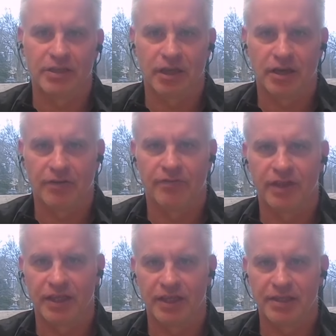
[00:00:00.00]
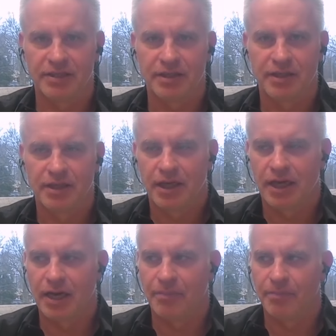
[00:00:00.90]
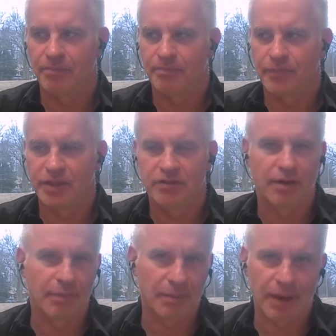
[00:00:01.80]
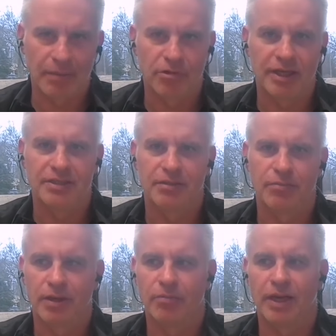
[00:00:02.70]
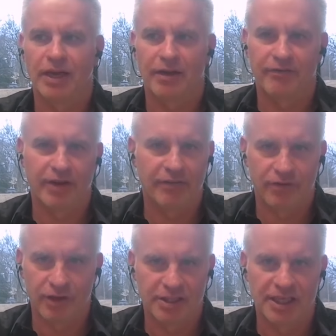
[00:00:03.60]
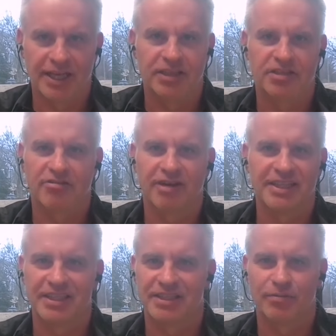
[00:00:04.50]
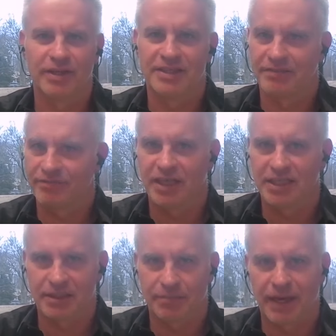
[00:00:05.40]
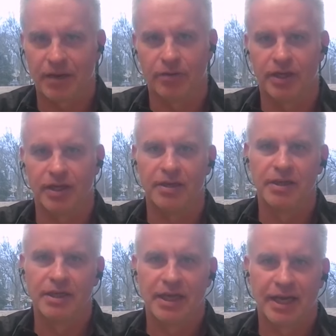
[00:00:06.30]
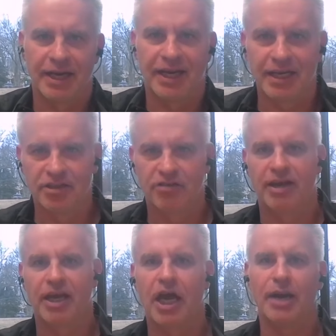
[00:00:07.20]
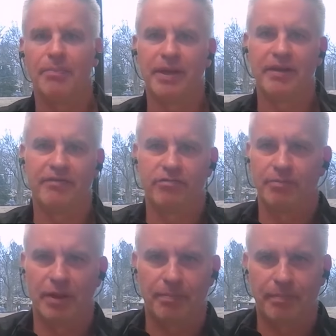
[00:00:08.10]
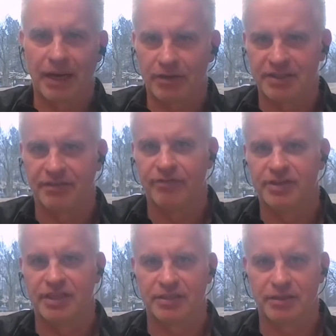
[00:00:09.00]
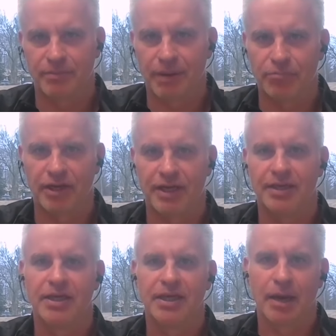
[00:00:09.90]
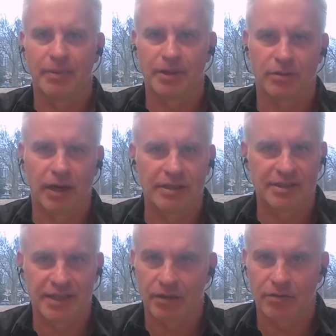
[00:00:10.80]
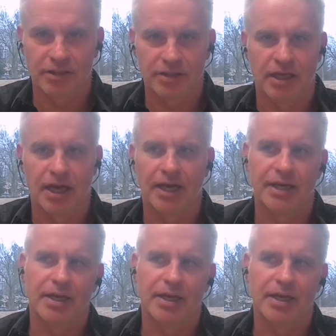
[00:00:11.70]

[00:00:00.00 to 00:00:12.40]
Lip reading: of these ceramic membranes, and we have very vertically integrated. So we synthesize the powder and they integrate IP from the powder synthesis, the membrane, up into our cell design.